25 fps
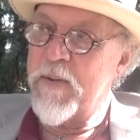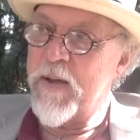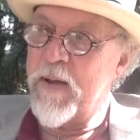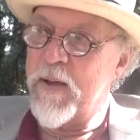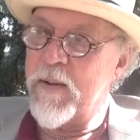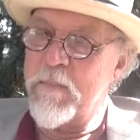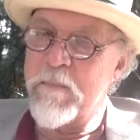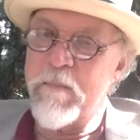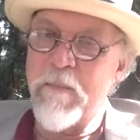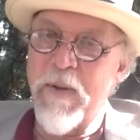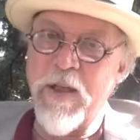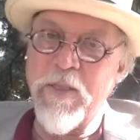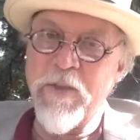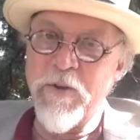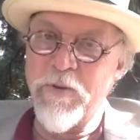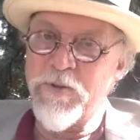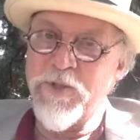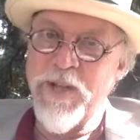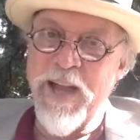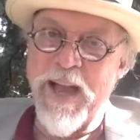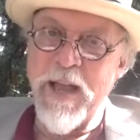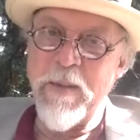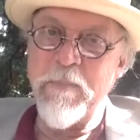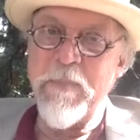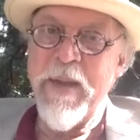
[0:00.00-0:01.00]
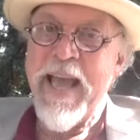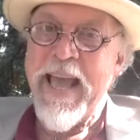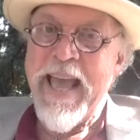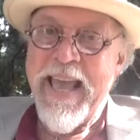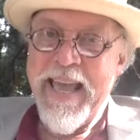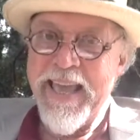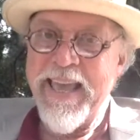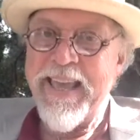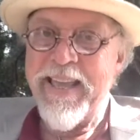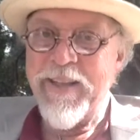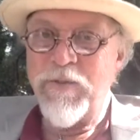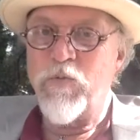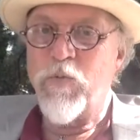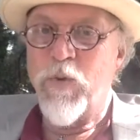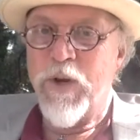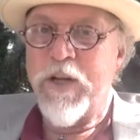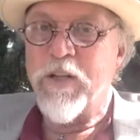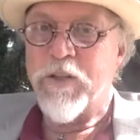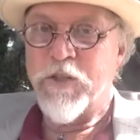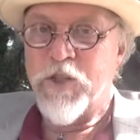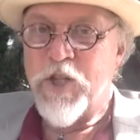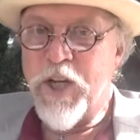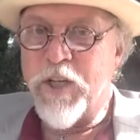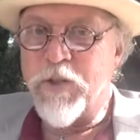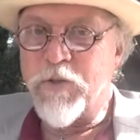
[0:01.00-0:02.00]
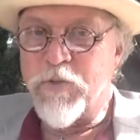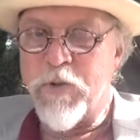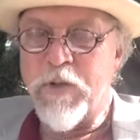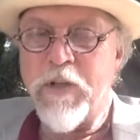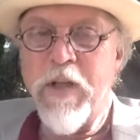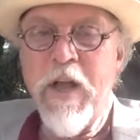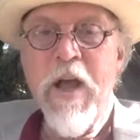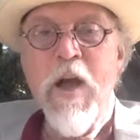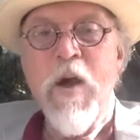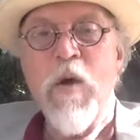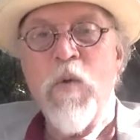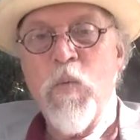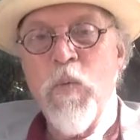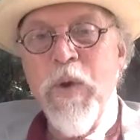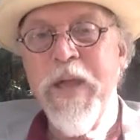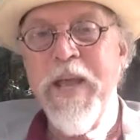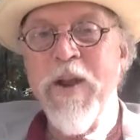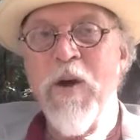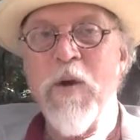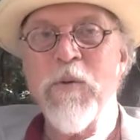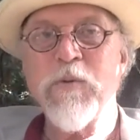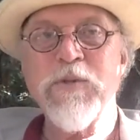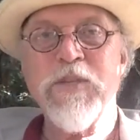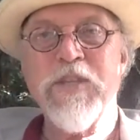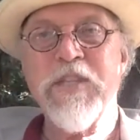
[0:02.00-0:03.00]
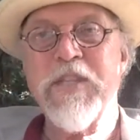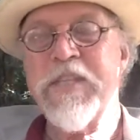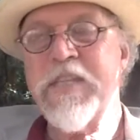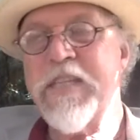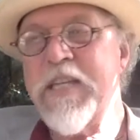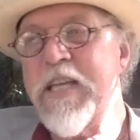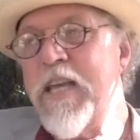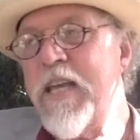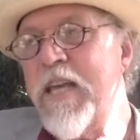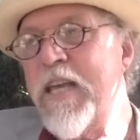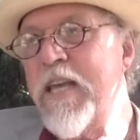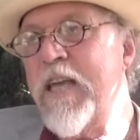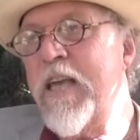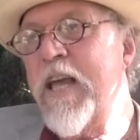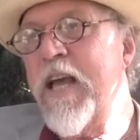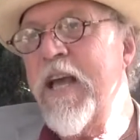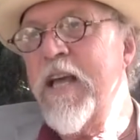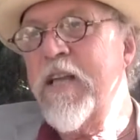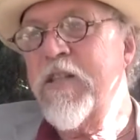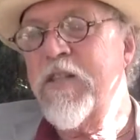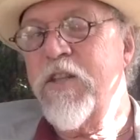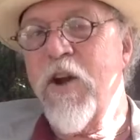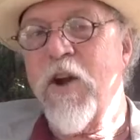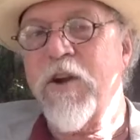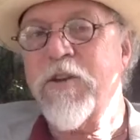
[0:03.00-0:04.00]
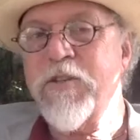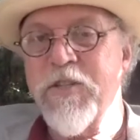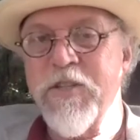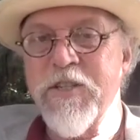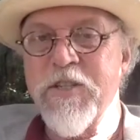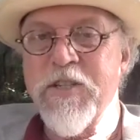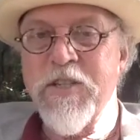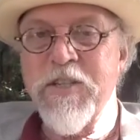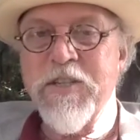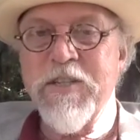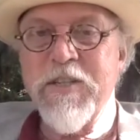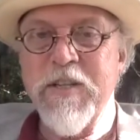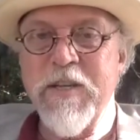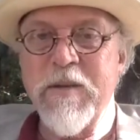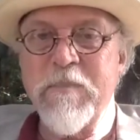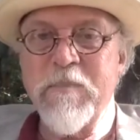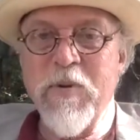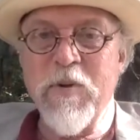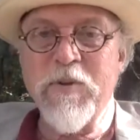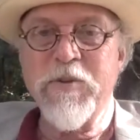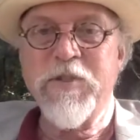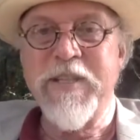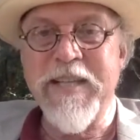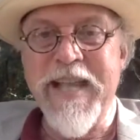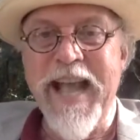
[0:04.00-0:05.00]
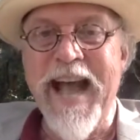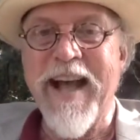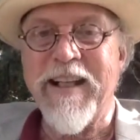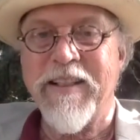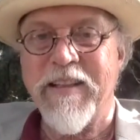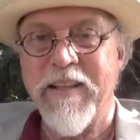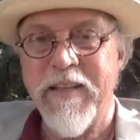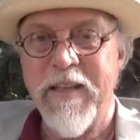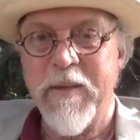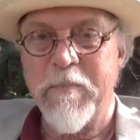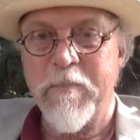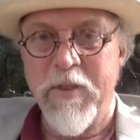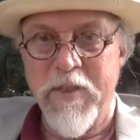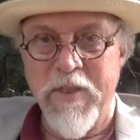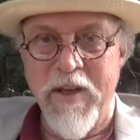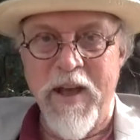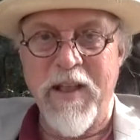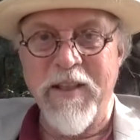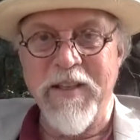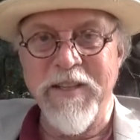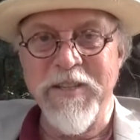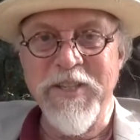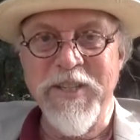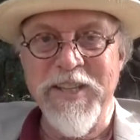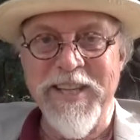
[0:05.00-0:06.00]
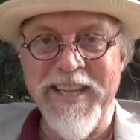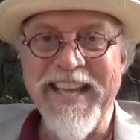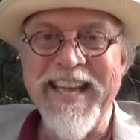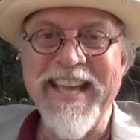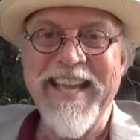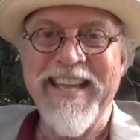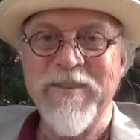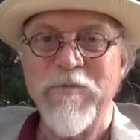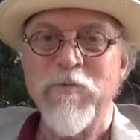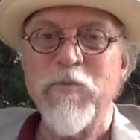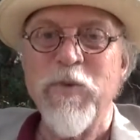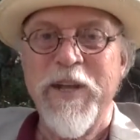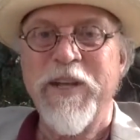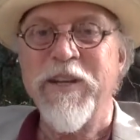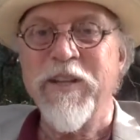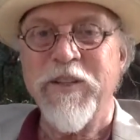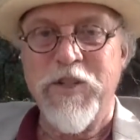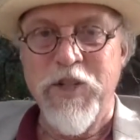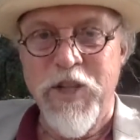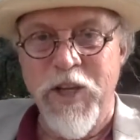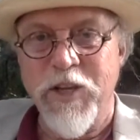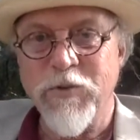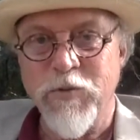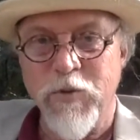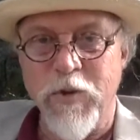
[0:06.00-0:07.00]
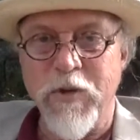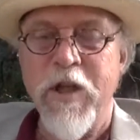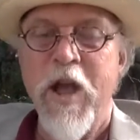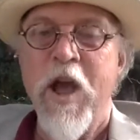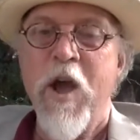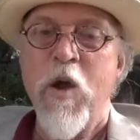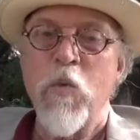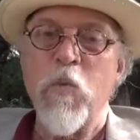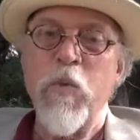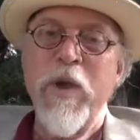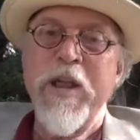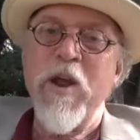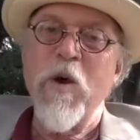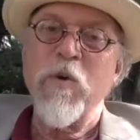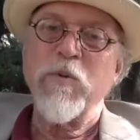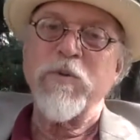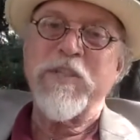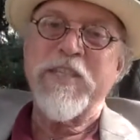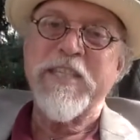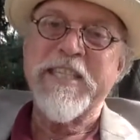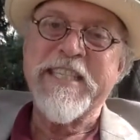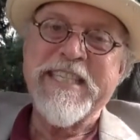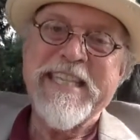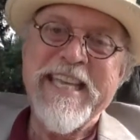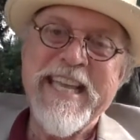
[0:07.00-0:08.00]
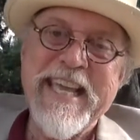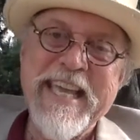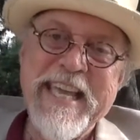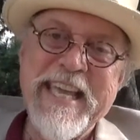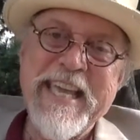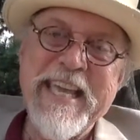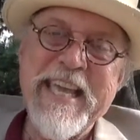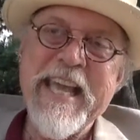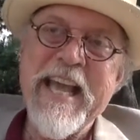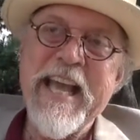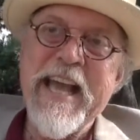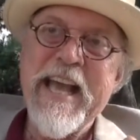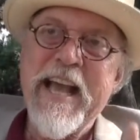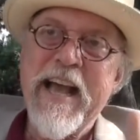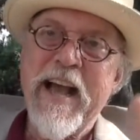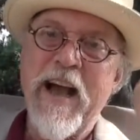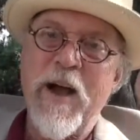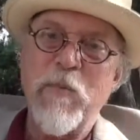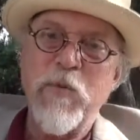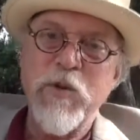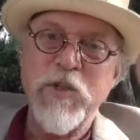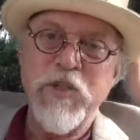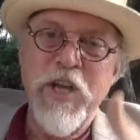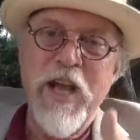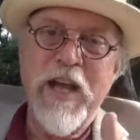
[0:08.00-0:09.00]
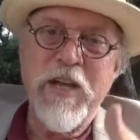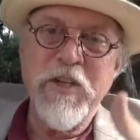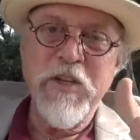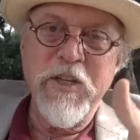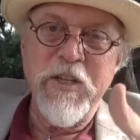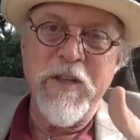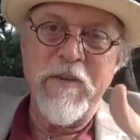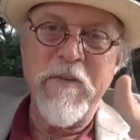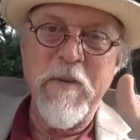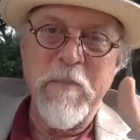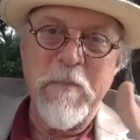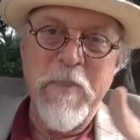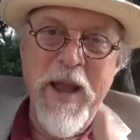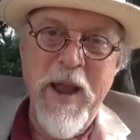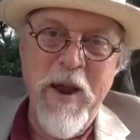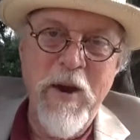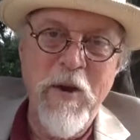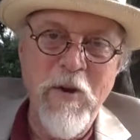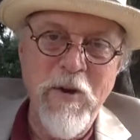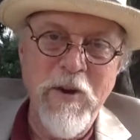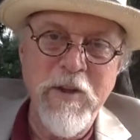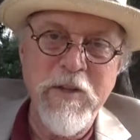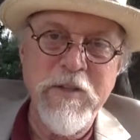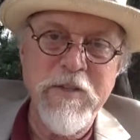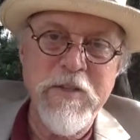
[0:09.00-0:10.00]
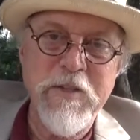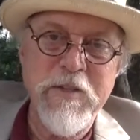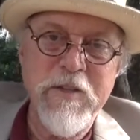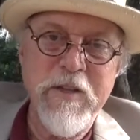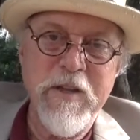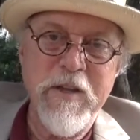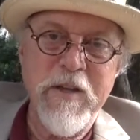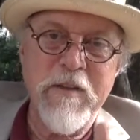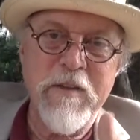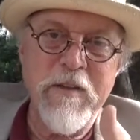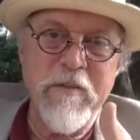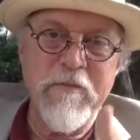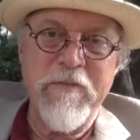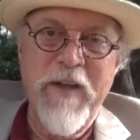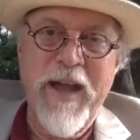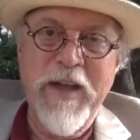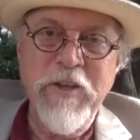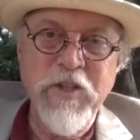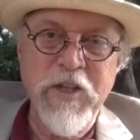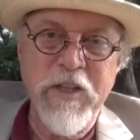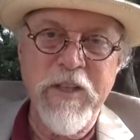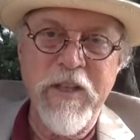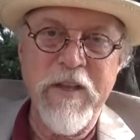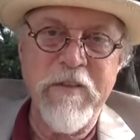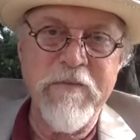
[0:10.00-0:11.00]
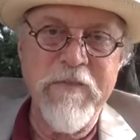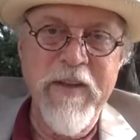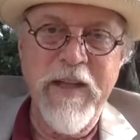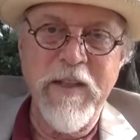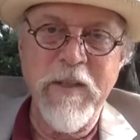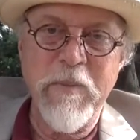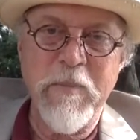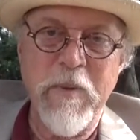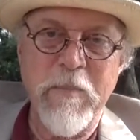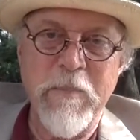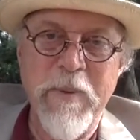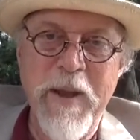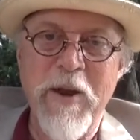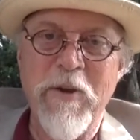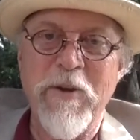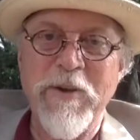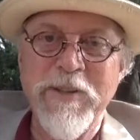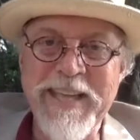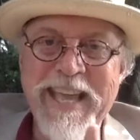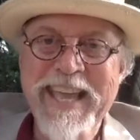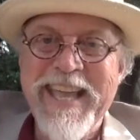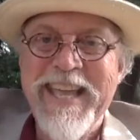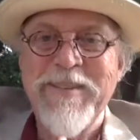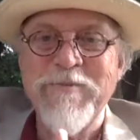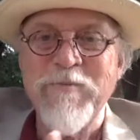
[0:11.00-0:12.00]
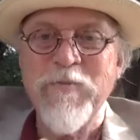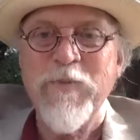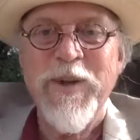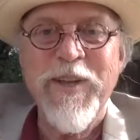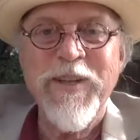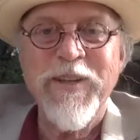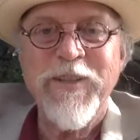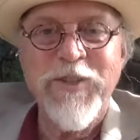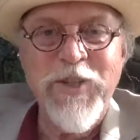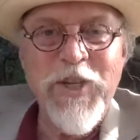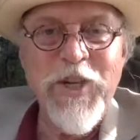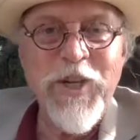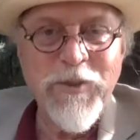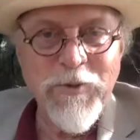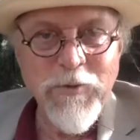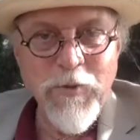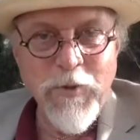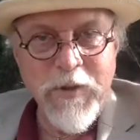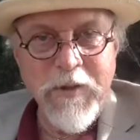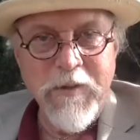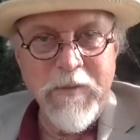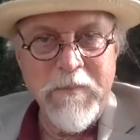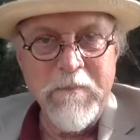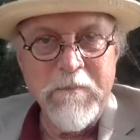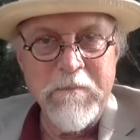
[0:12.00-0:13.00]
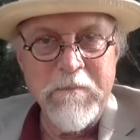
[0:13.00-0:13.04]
a mother type, in real children. We don't see narcissistic personality pathology in real children. We don't see a rejection of a parent, an affectionately available parent, in real children.